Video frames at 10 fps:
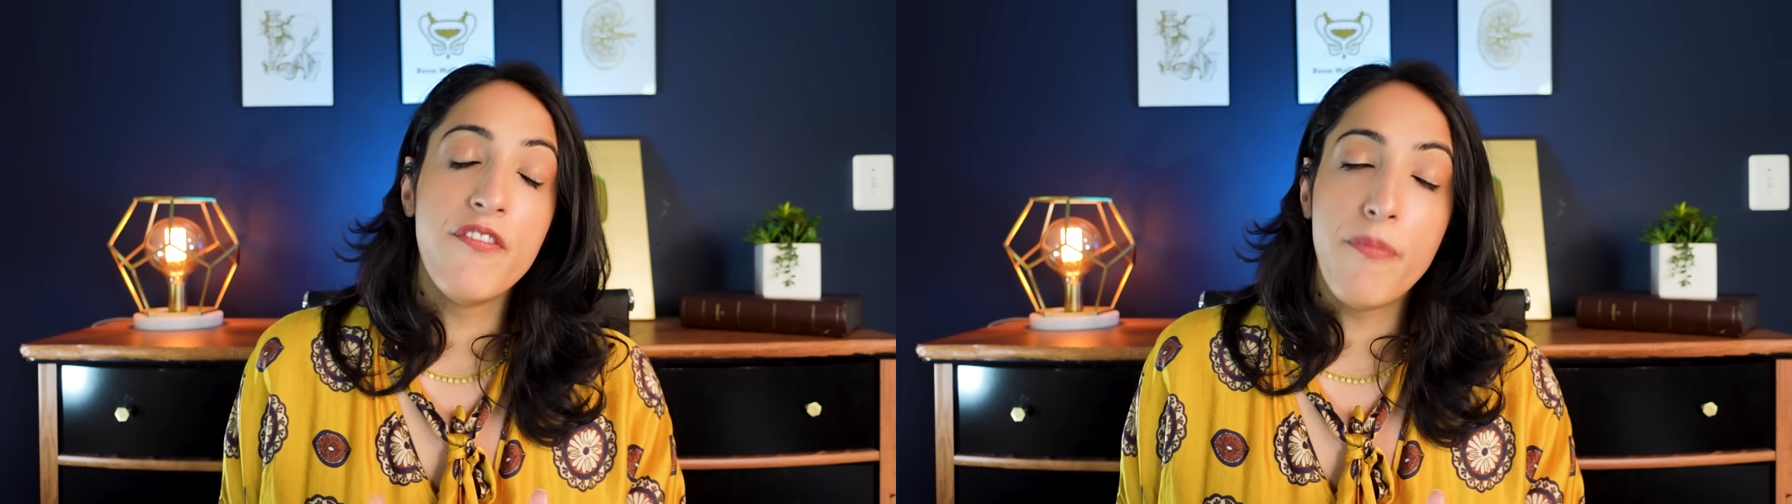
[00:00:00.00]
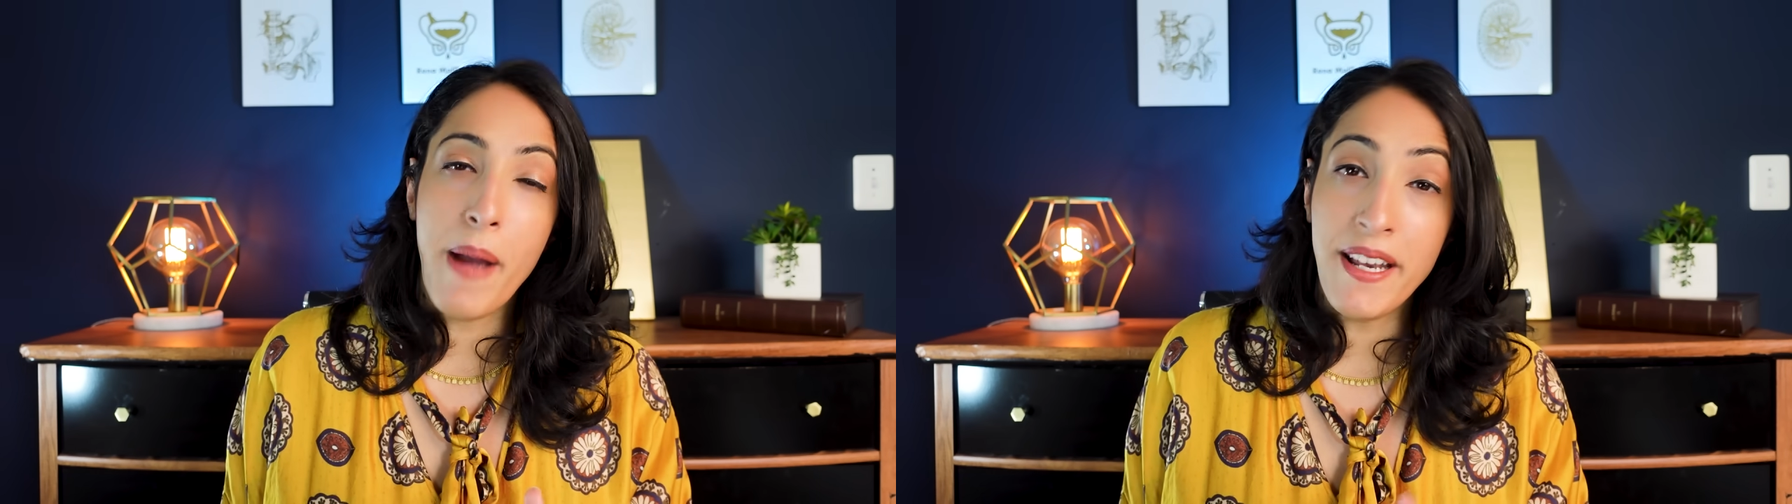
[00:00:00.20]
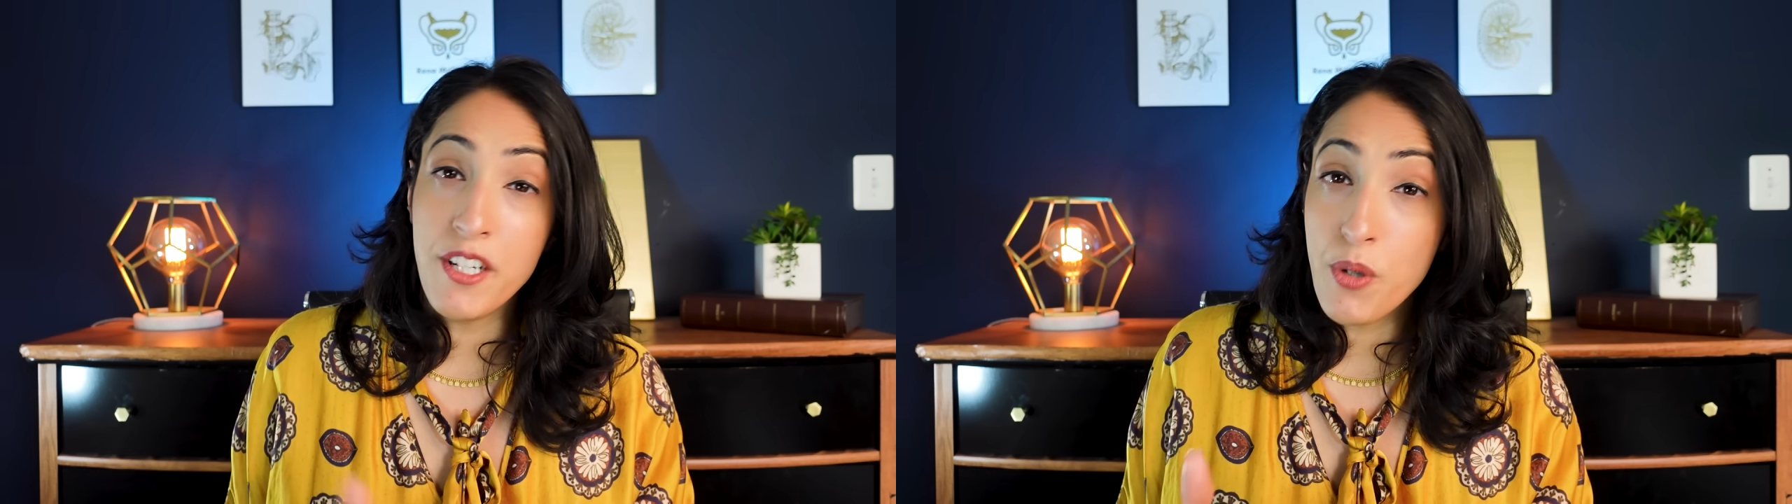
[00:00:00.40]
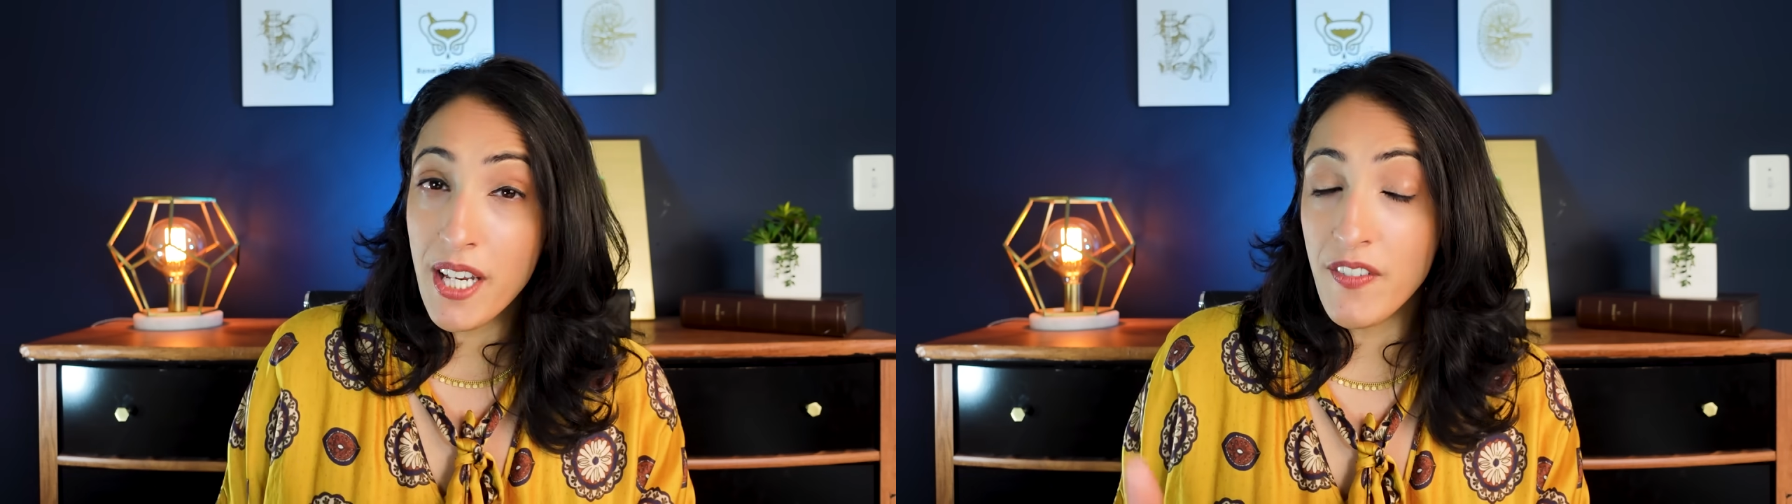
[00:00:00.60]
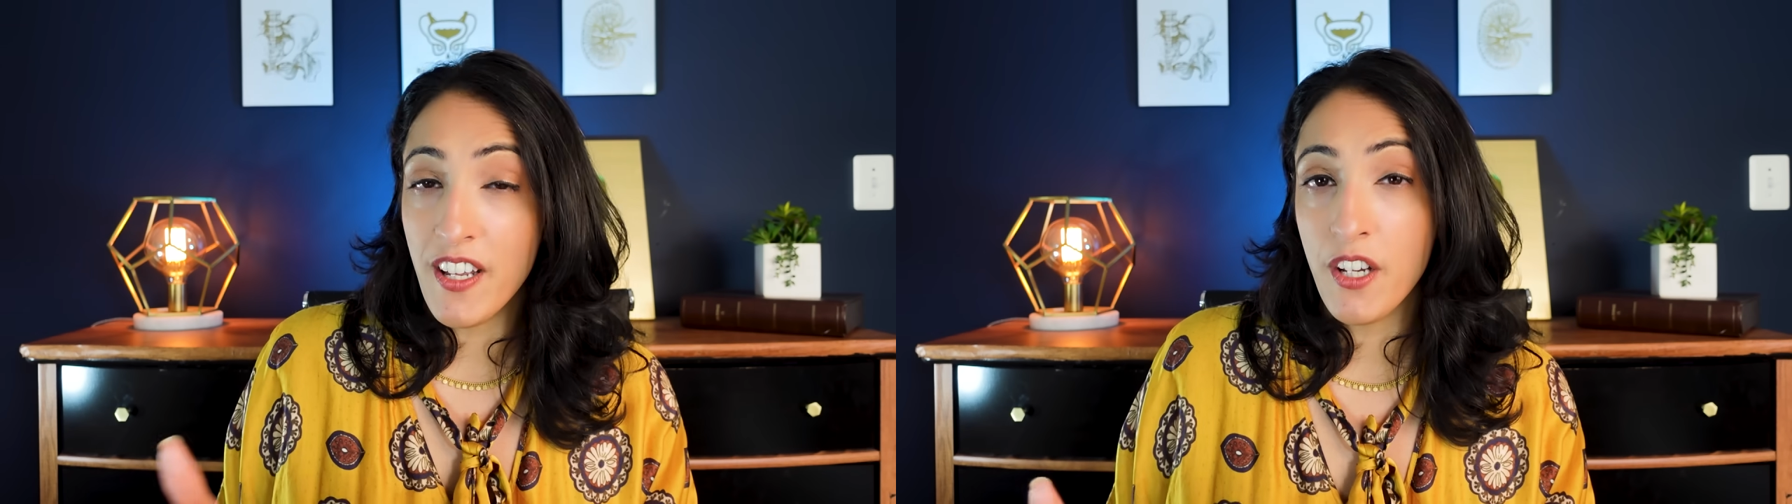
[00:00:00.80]

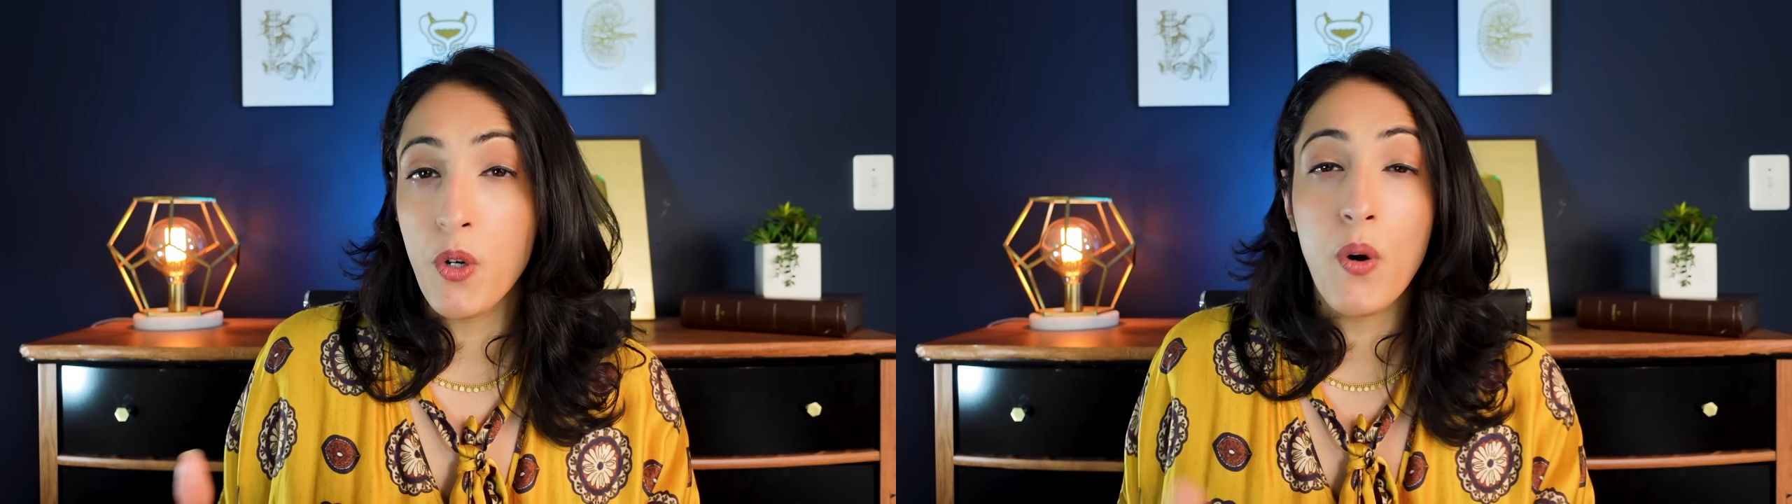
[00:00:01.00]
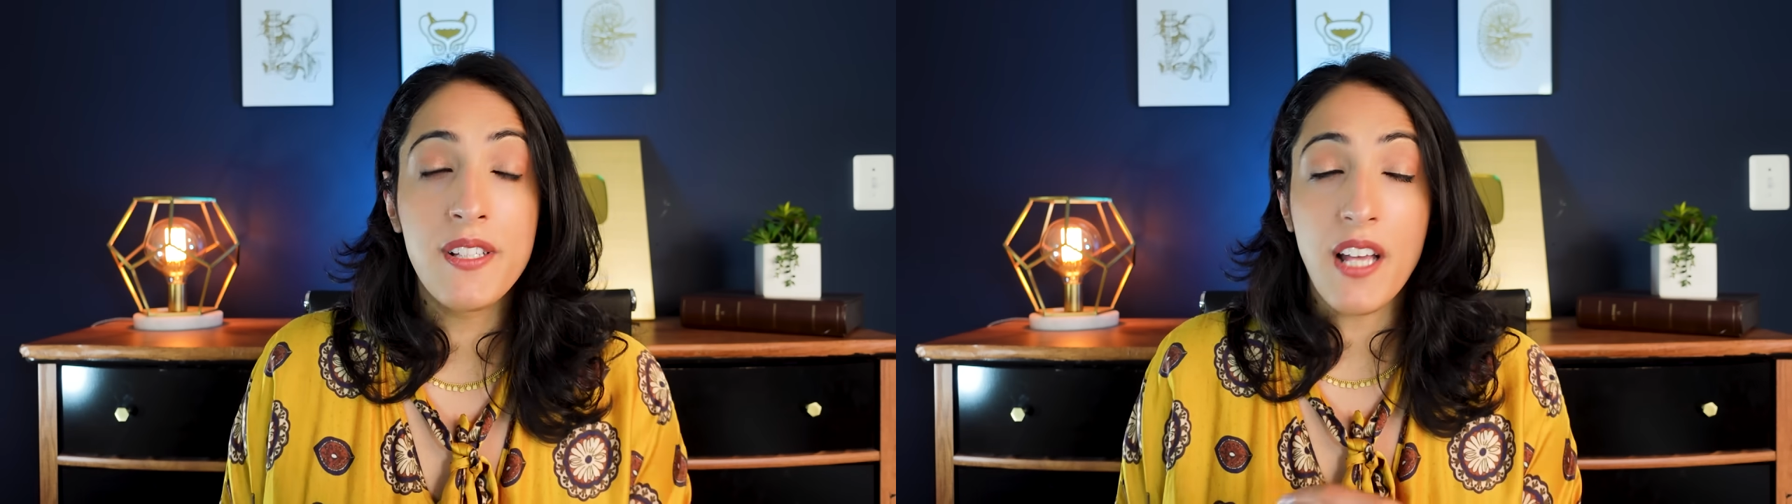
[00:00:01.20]
penetrative intercourse